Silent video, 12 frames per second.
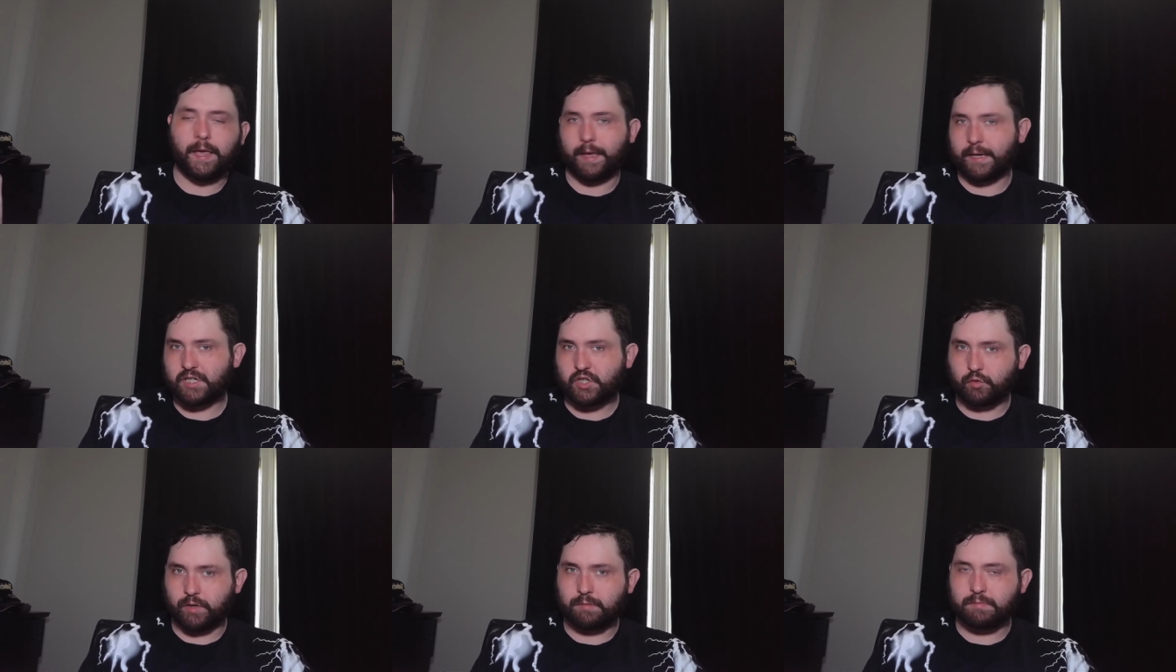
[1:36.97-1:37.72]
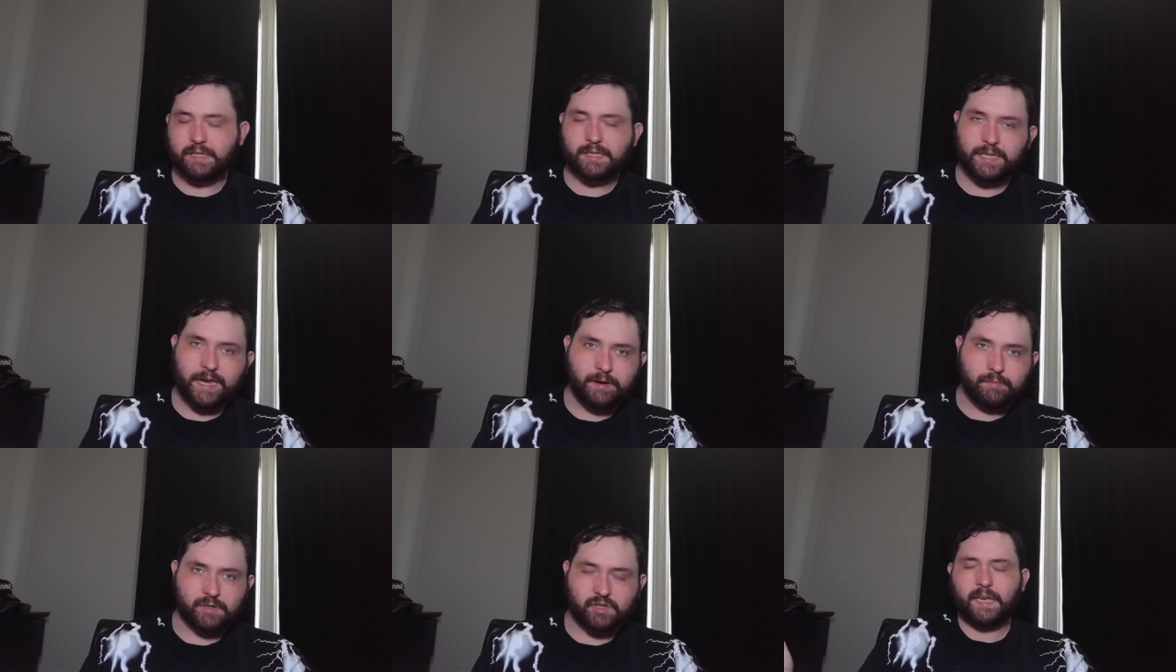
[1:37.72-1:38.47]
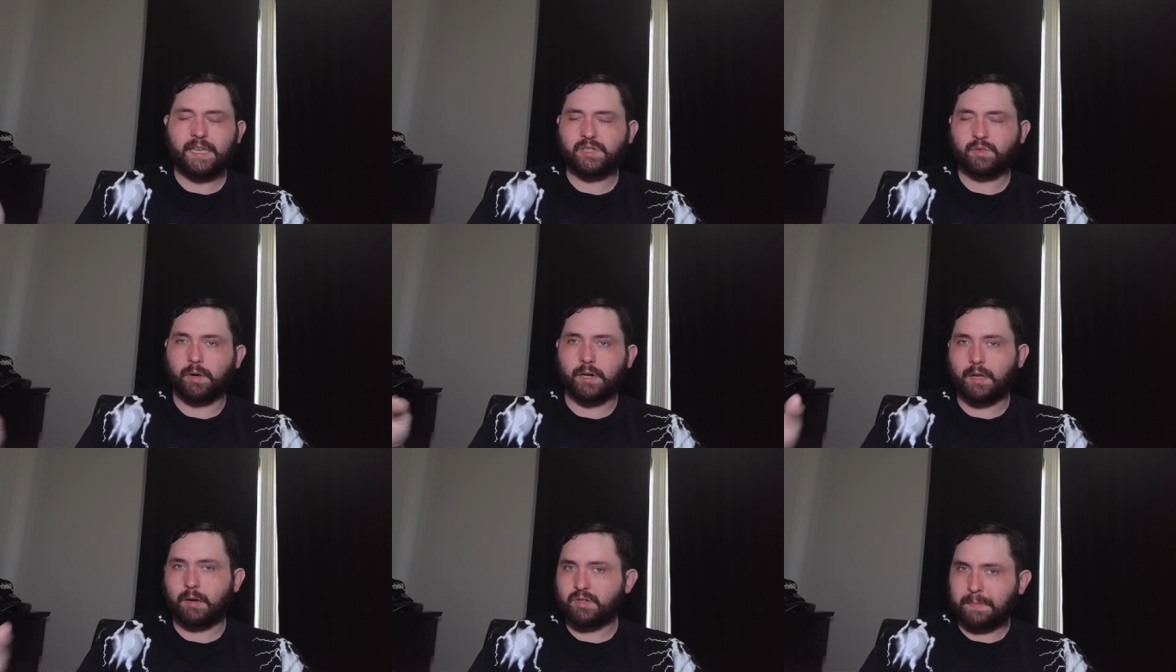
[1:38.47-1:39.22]
extremist terrorist. He's one
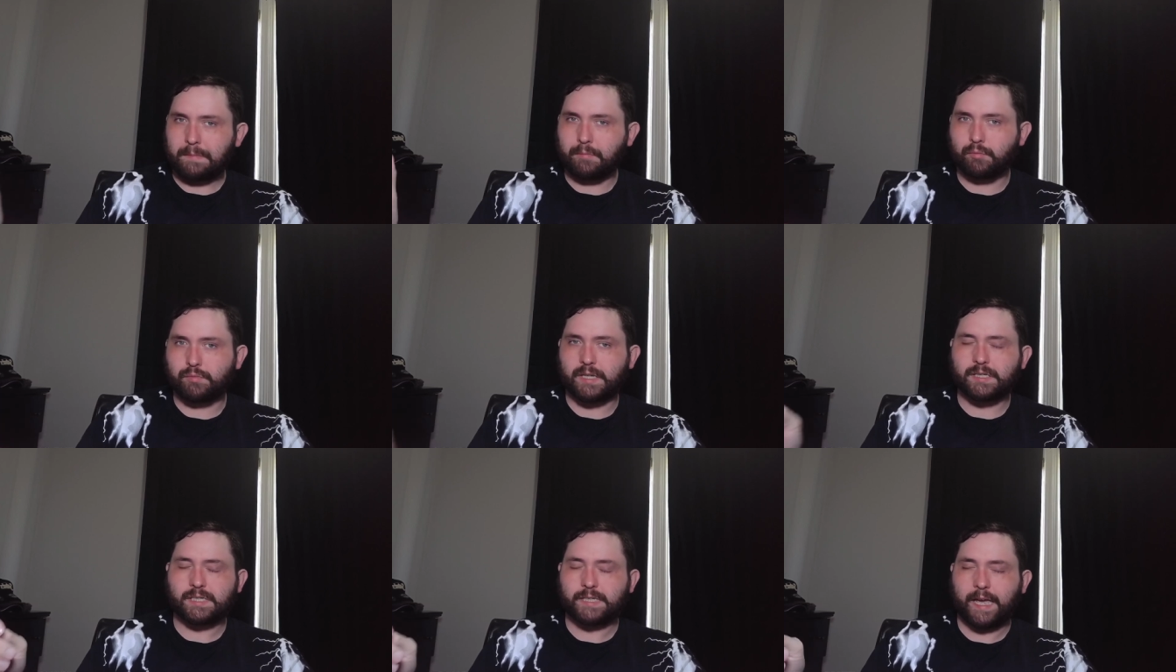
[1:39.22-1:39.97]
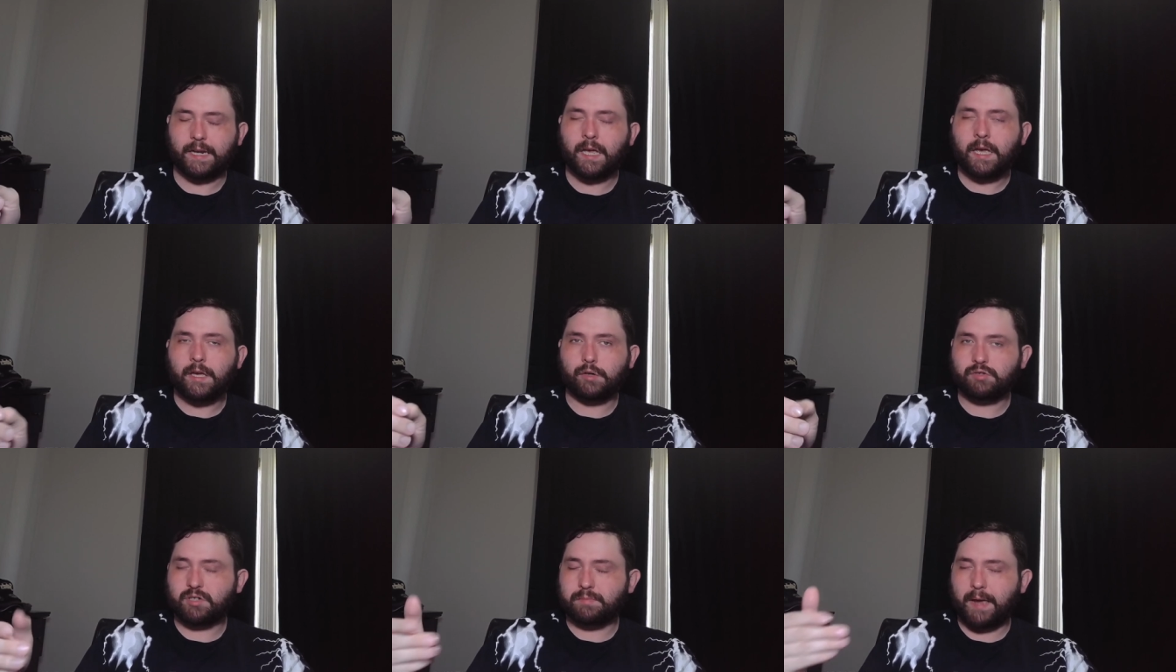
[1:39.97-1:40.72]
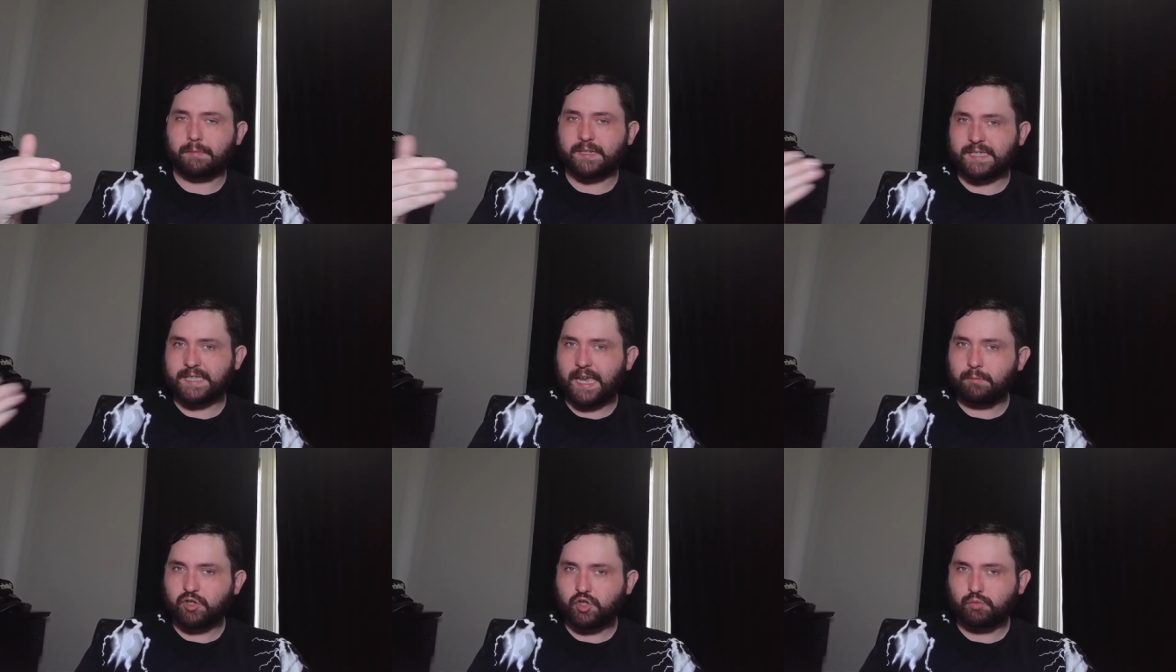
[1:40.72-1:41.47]
of those people who thinks that you should be able to say
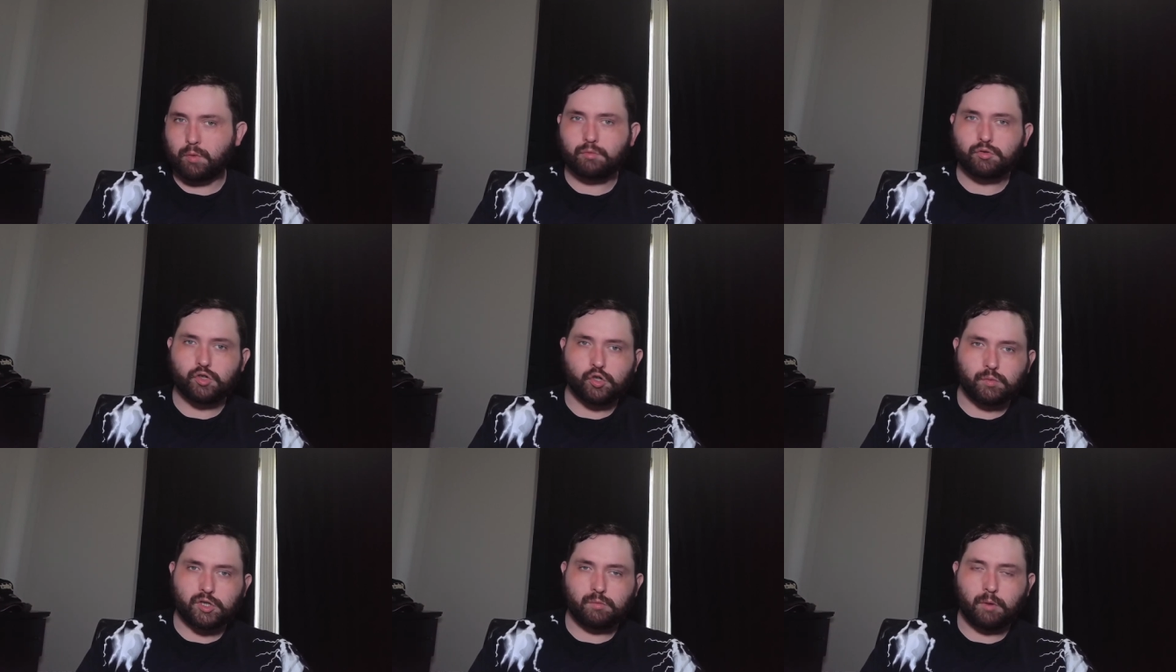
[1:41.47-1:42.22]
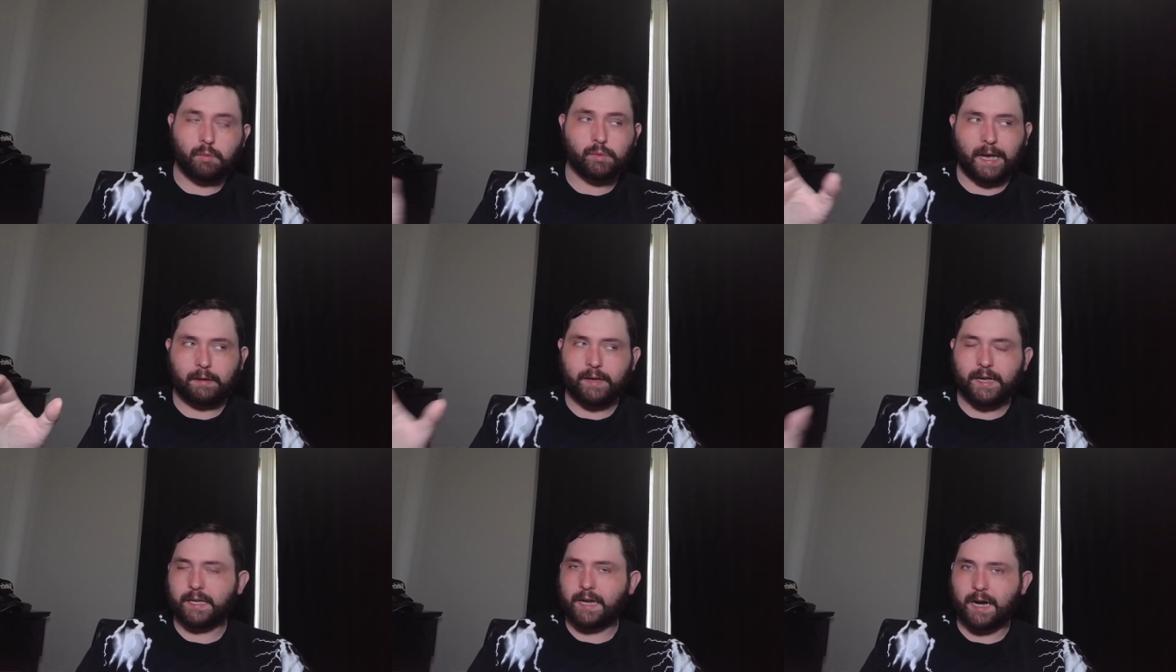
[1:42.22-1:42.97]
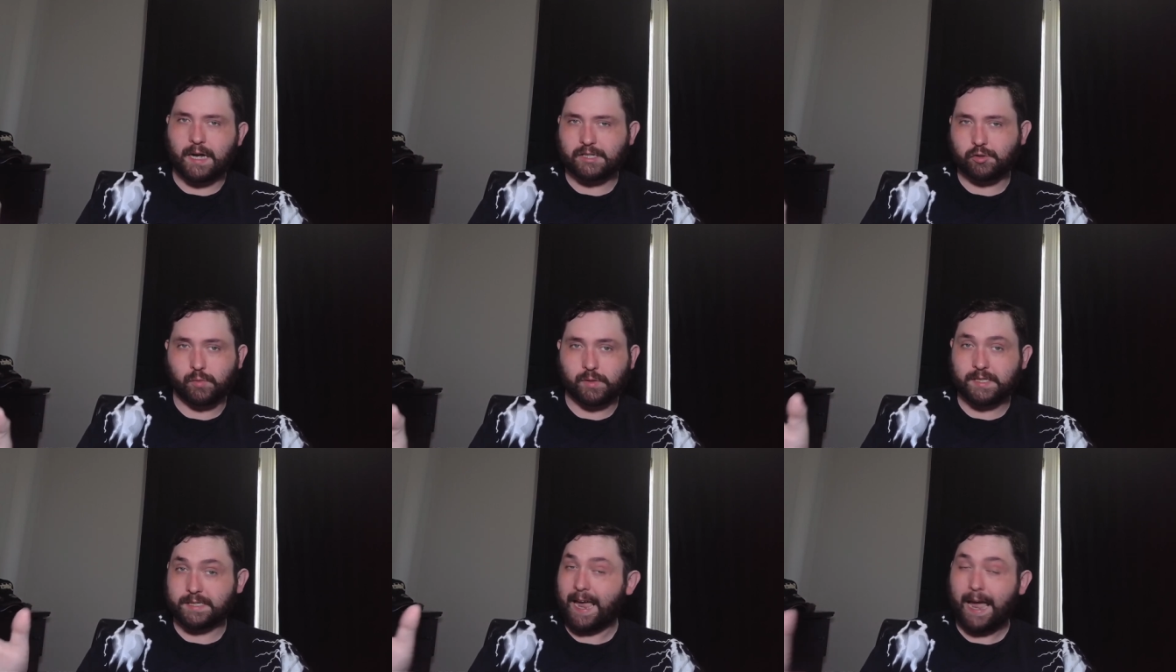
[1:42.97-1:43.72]
what you want, do what you want without any
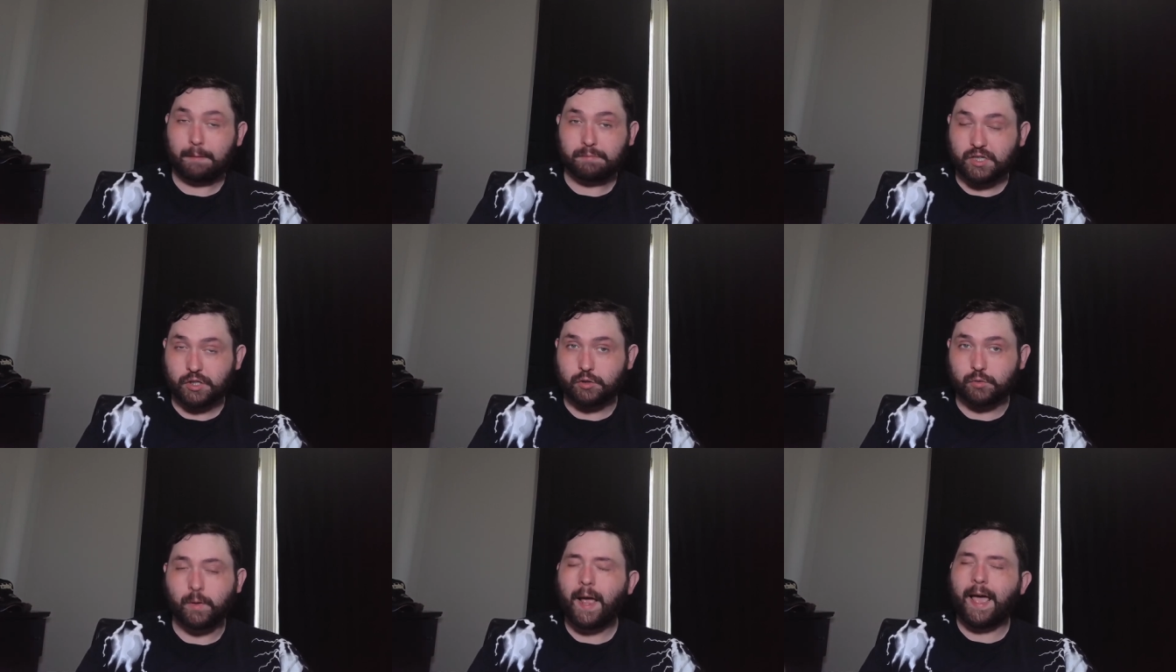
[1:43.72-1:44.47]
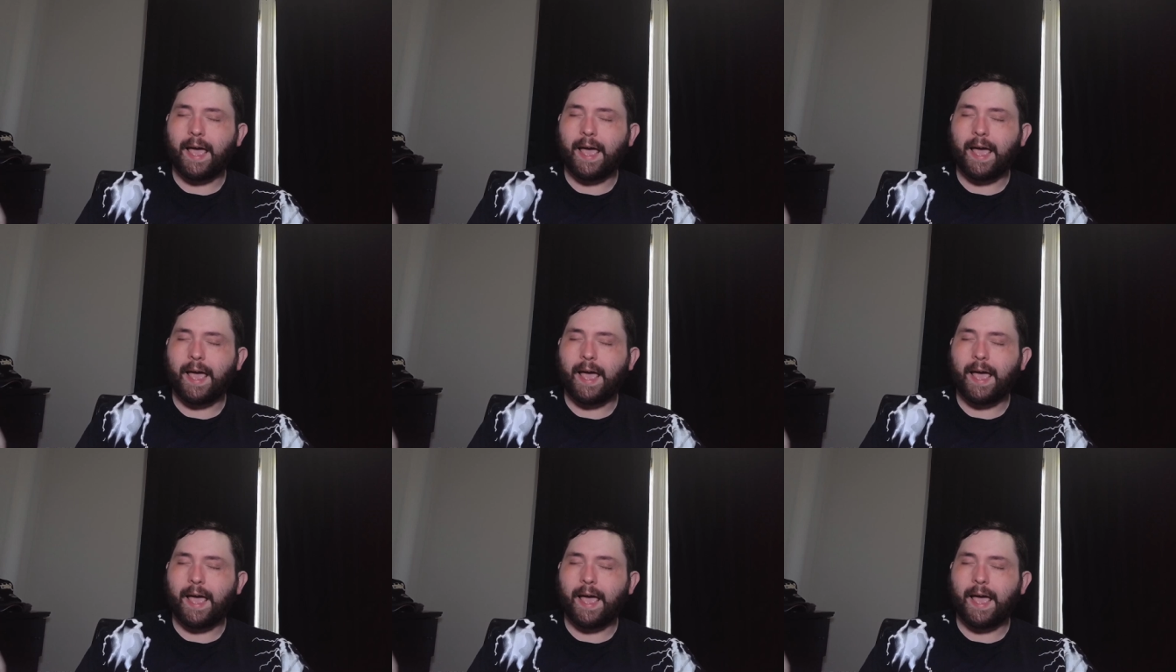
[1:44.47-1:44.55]
consequences happen to you,